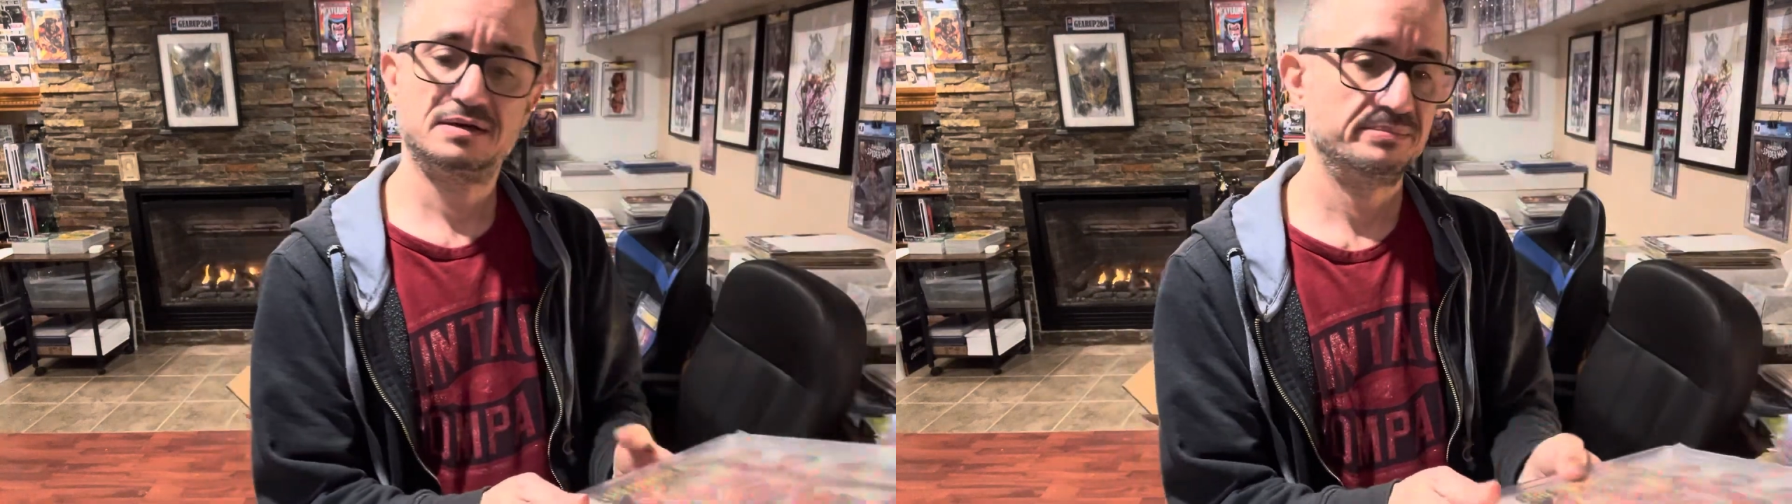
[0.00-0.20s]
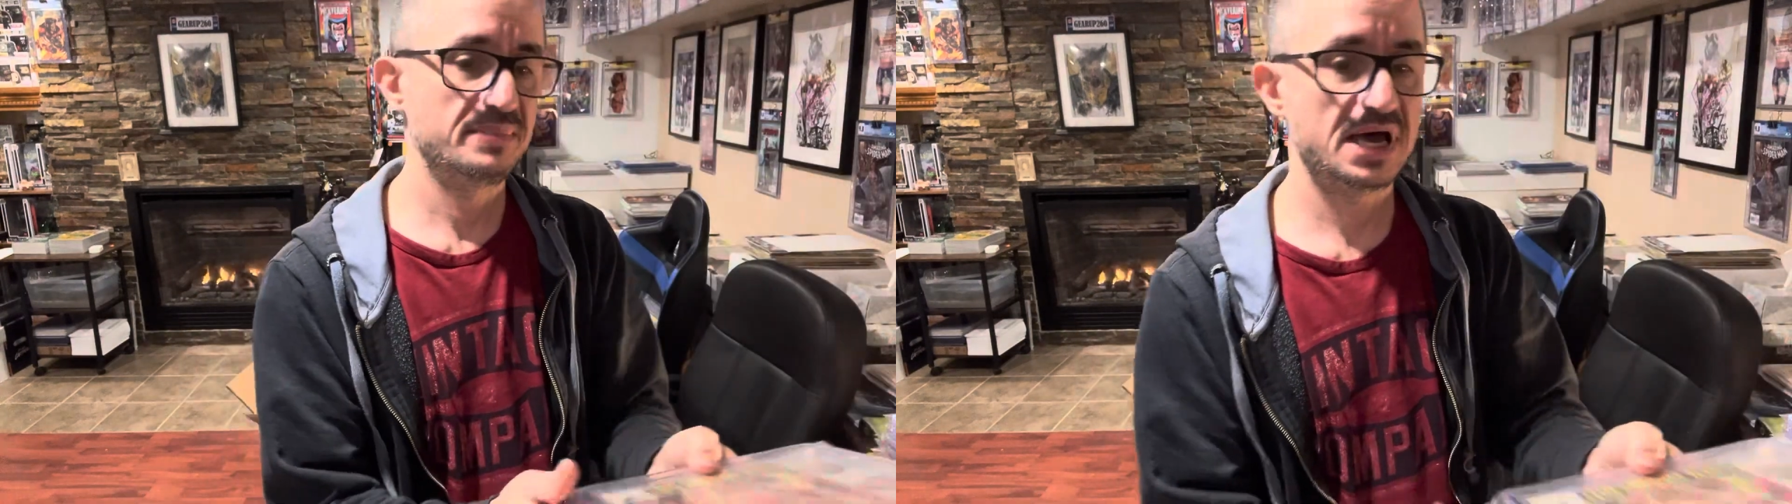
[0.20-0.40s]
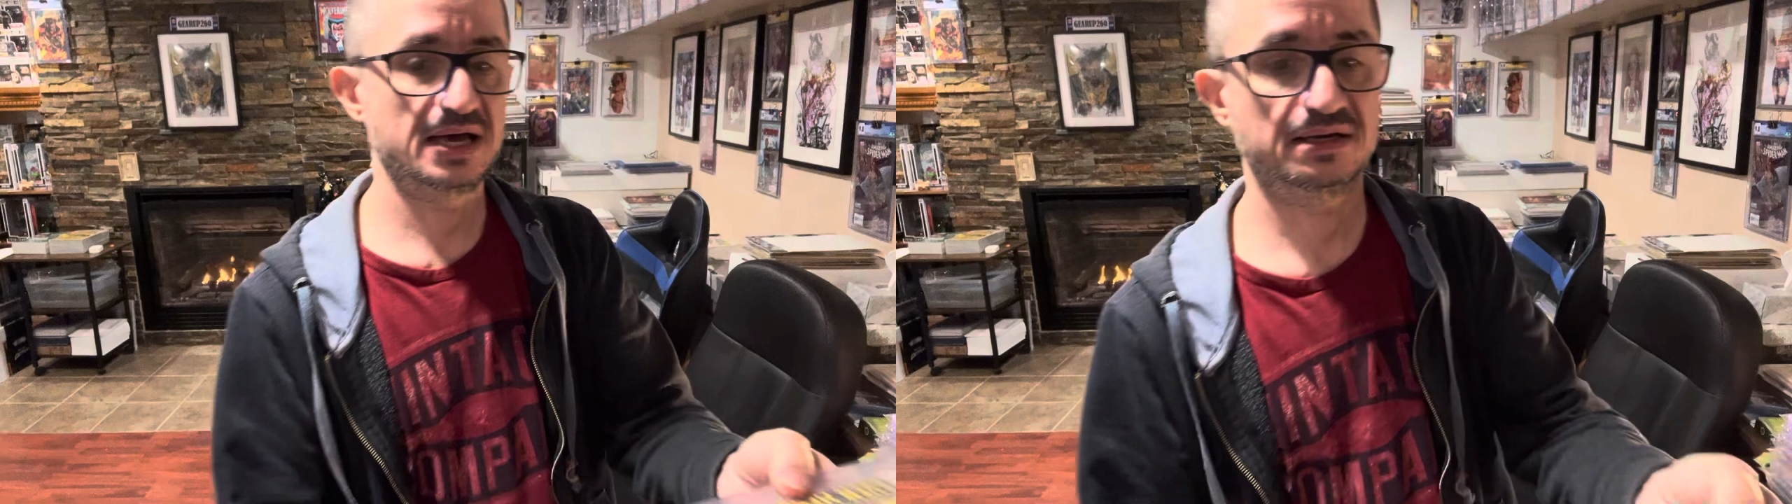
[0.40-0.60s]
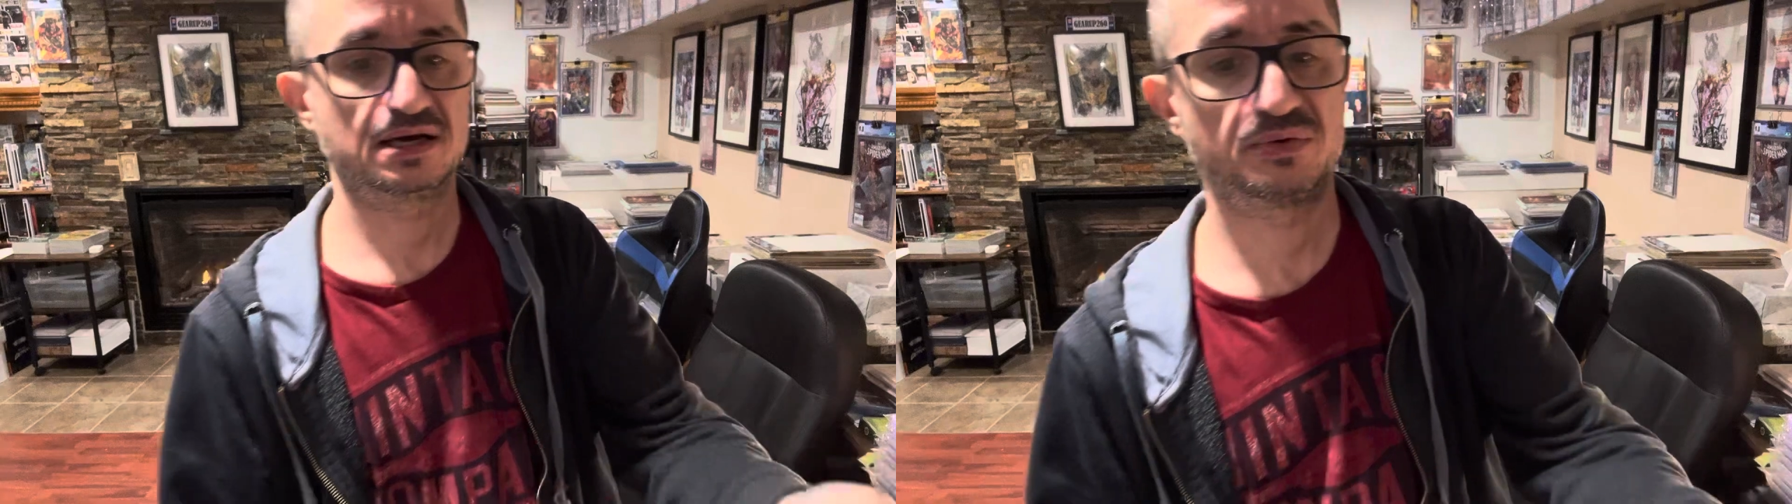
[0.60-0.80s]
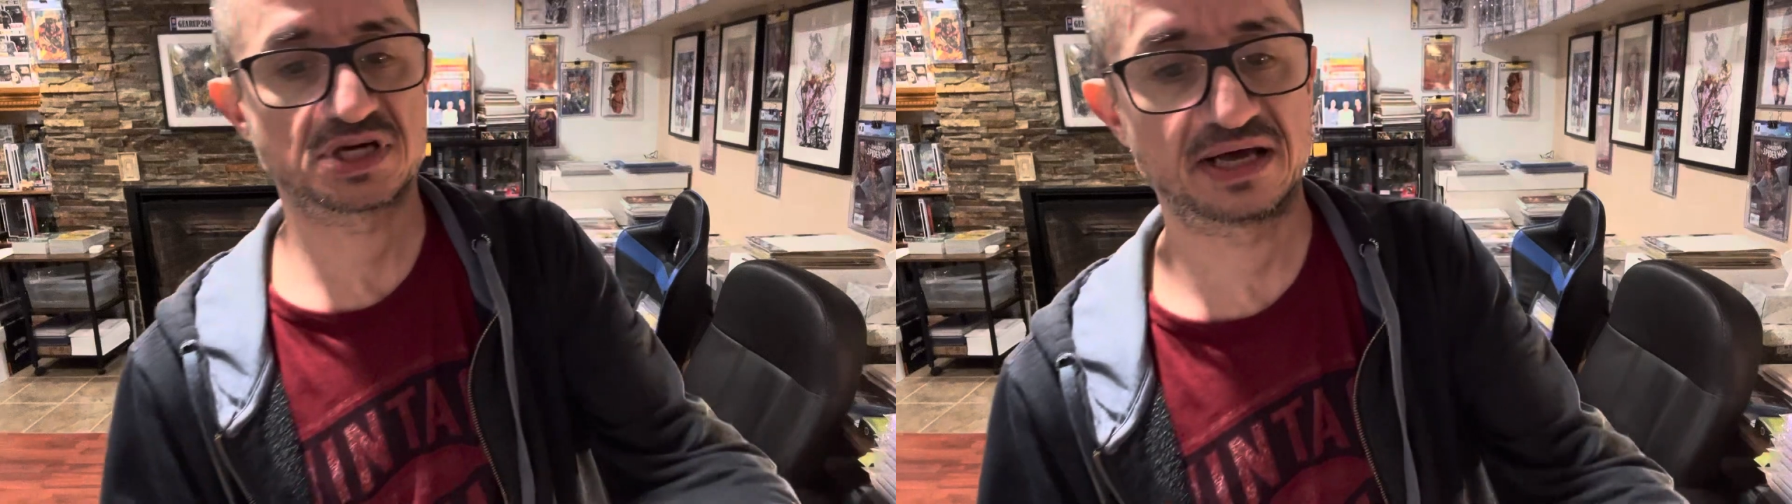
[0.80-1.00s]
Man, I
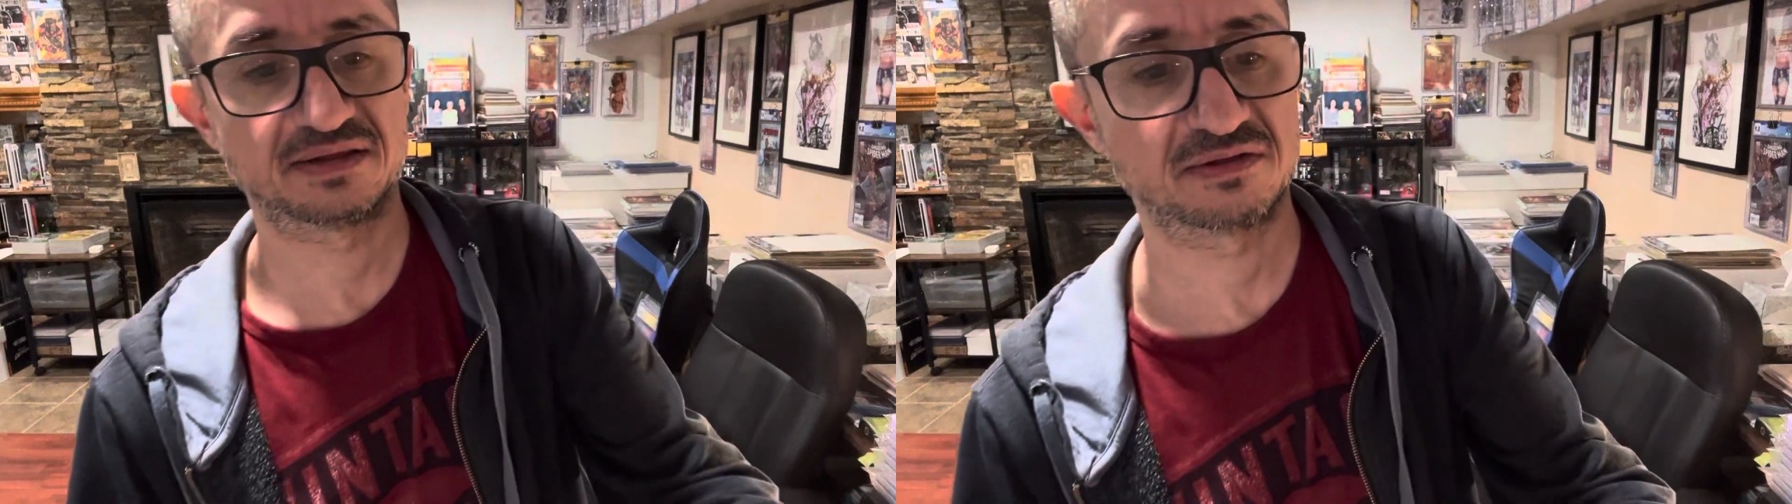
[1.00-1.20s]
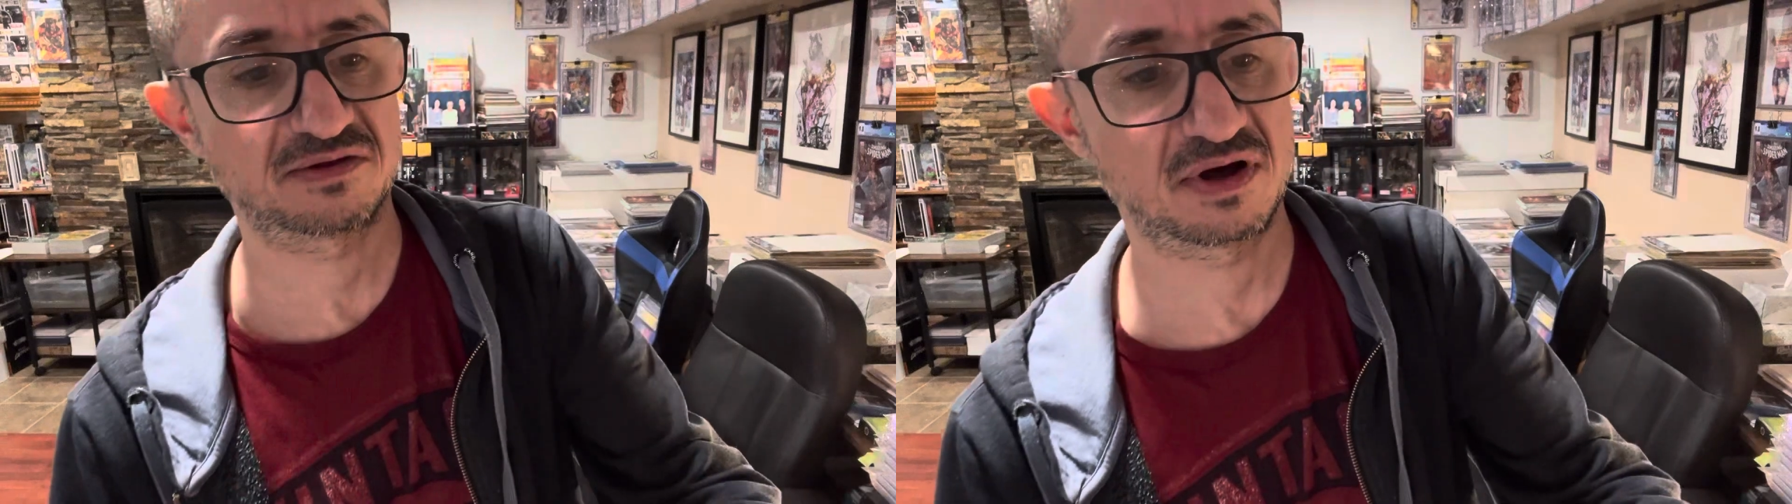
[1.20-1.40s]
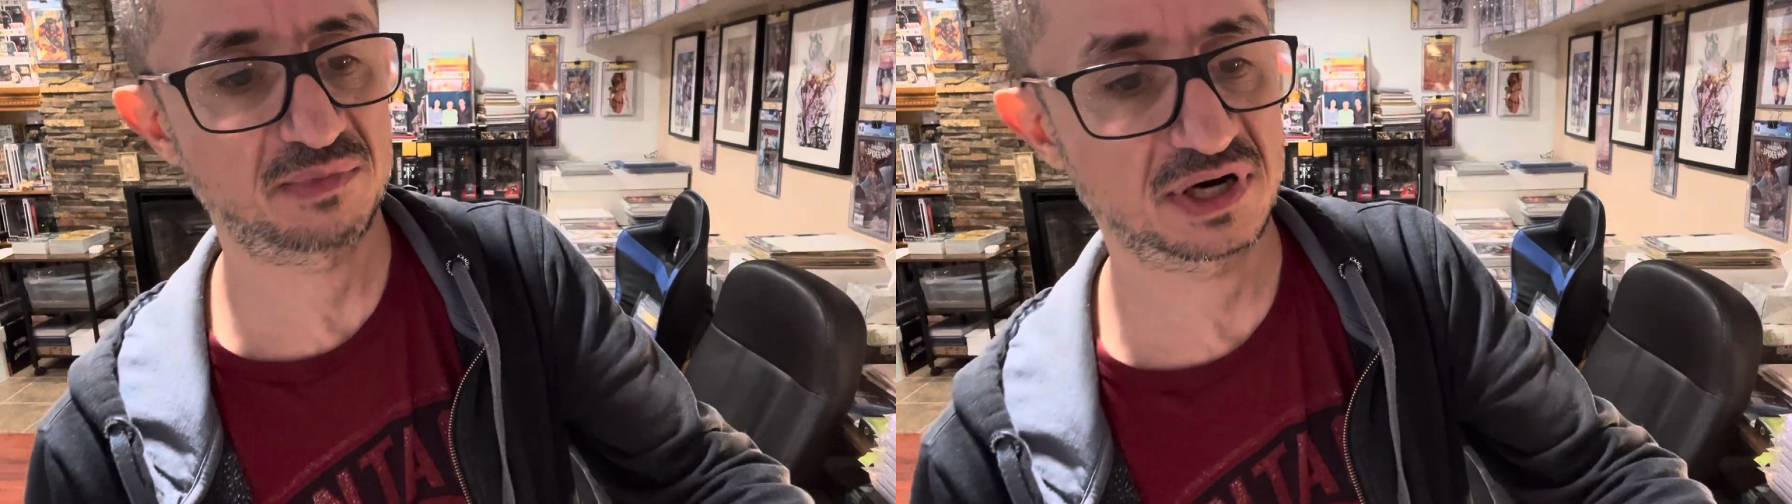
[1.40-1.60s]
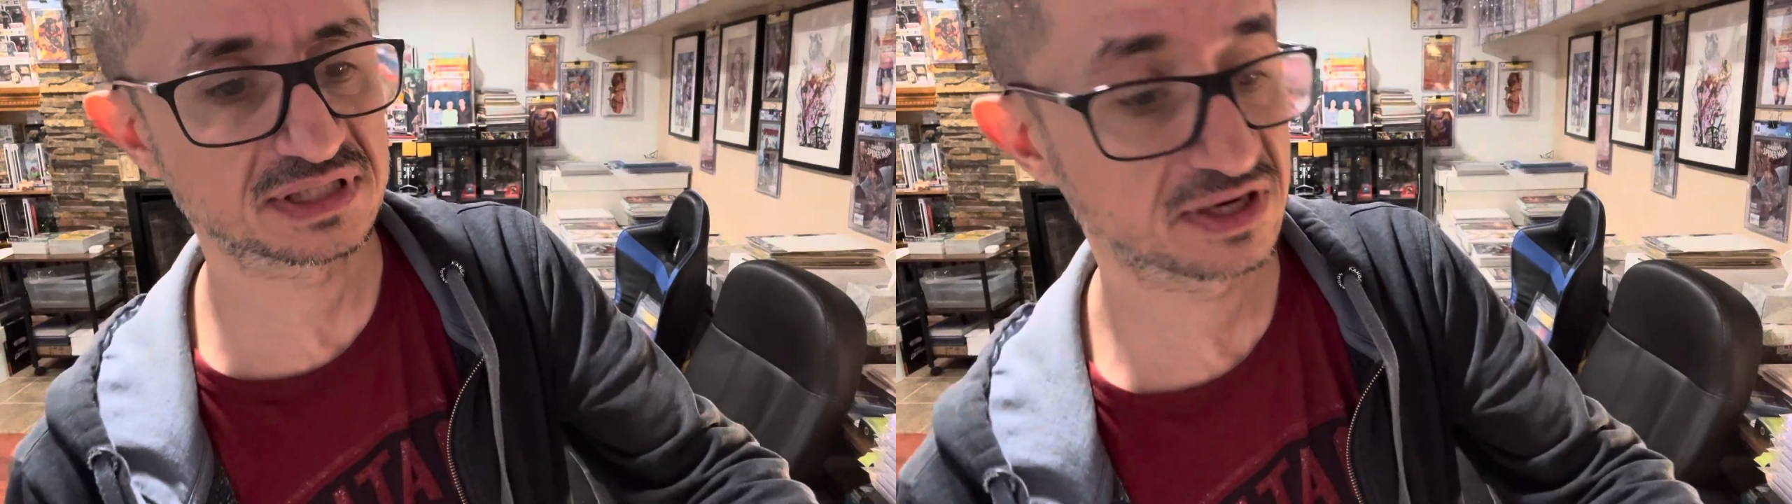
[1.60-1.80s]
wish I had done the unboxing